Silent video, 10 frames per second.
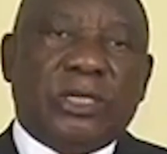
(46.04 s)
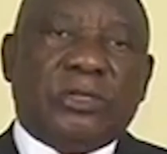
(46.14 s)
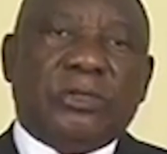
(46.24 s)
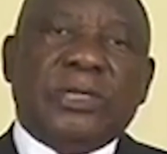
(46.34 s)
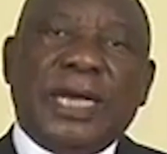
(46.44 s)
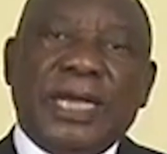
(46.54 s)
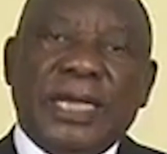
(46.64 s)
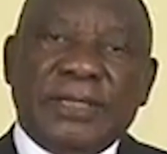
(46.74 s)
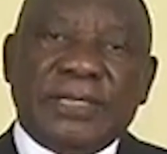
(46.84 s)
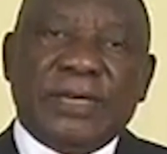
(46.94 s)
to the
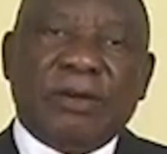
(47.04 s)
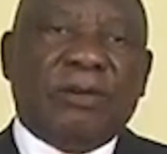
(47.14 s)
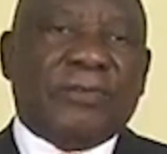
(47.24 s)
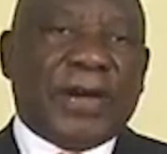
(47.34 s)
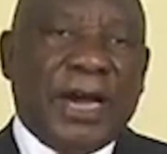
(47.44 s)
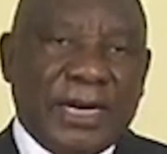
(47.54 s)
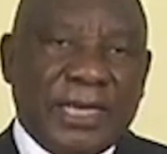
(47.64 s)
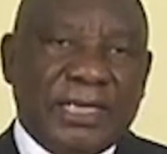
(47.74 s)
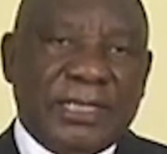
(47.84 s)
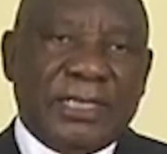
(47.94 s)
easing of
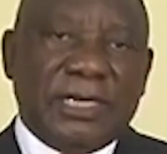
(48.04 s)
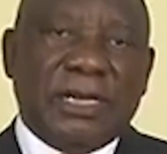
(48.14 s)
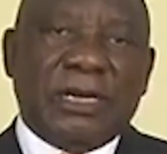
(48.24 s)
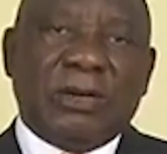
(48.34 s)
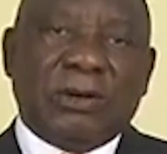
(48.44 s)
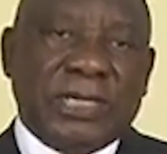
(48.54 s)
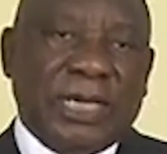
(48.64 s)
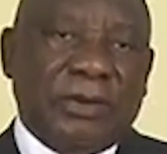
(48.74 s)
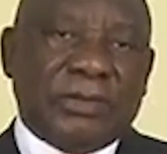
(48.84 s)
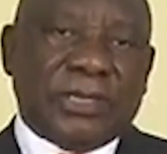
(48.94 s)
current
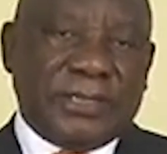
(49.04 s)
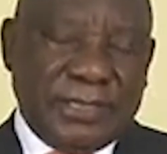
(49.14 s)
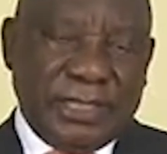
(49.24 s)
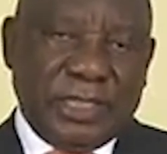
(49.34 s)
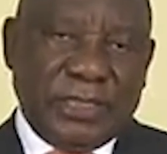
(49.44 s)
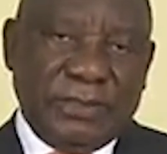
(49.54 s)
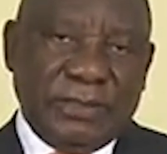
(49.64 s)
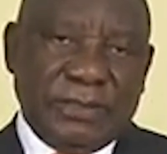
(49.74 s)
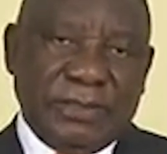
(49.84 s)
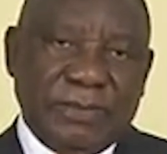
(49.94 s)
lockdown restrictions.